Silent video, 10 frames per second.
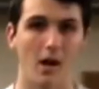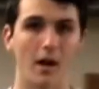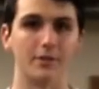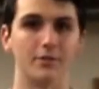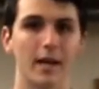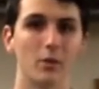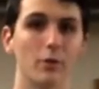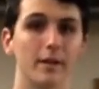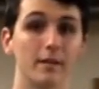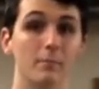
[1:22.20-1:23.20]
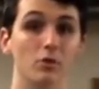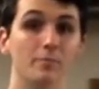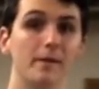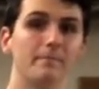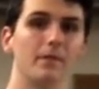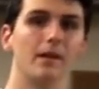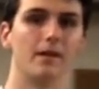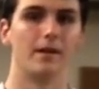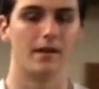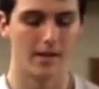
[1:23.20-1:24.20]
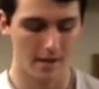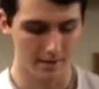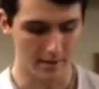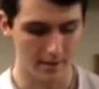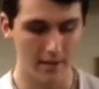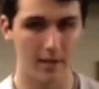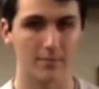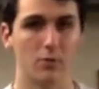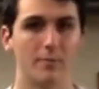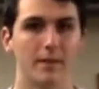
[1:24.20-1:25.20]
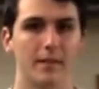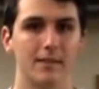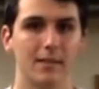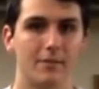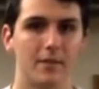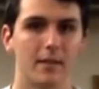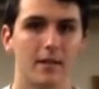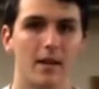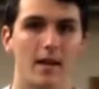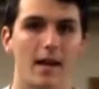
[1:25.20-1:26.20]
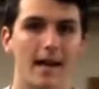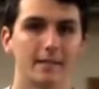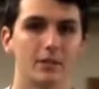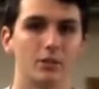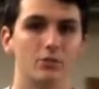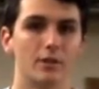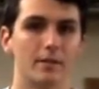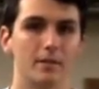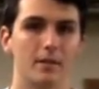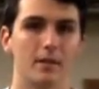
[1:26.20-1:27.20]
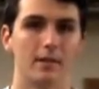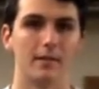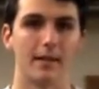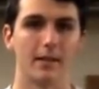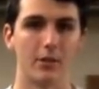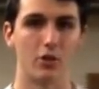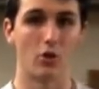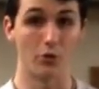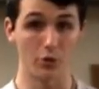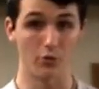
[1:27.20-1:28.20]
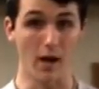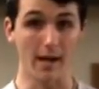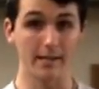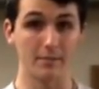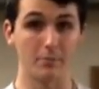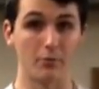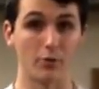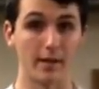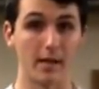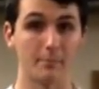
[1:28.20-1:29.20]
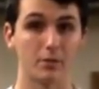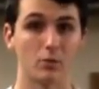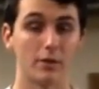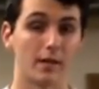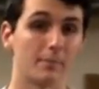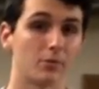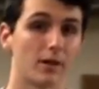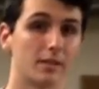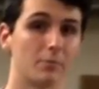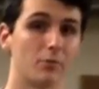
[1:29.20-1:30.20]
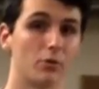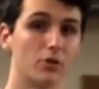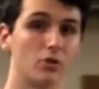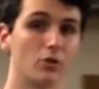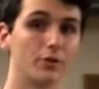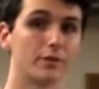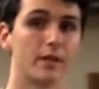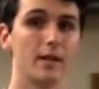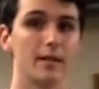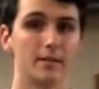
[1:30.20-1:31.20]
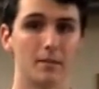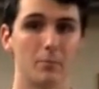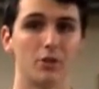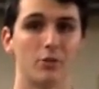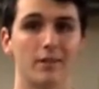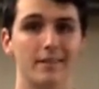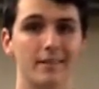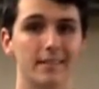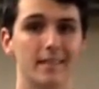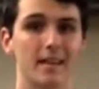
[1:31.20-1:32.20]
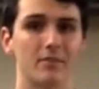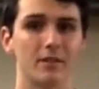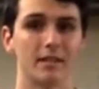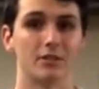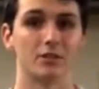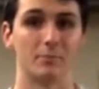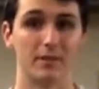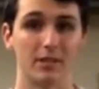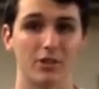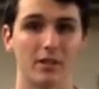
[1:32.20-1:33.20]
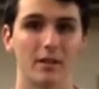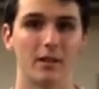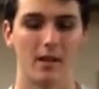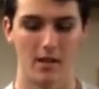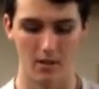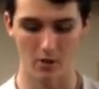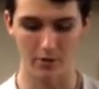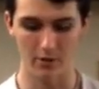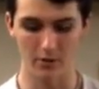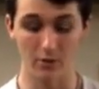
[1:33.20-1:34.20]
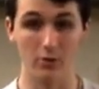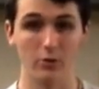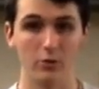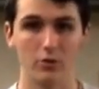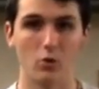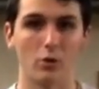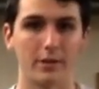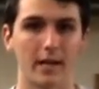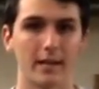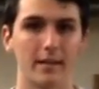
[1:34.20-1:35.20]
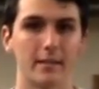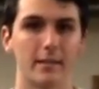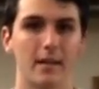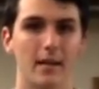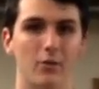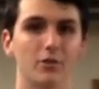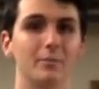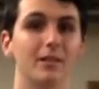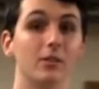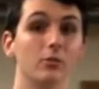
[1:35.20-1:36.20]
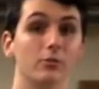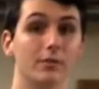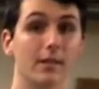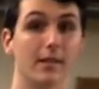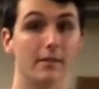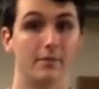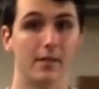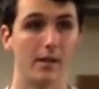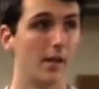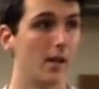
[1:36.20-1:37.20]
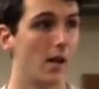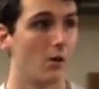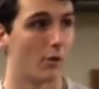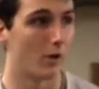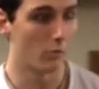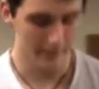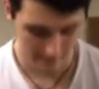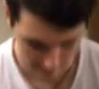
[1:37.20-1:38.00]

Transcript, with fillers: All right, so now that we're in the movement, the key to this movement is lifting as a unit. Letting the shoulders rise before the hips, or the hips rise before the shoulders, is gonna put you in a disadvantageous position, causing you to lose core tightness and ultimately lose the lift. What I want to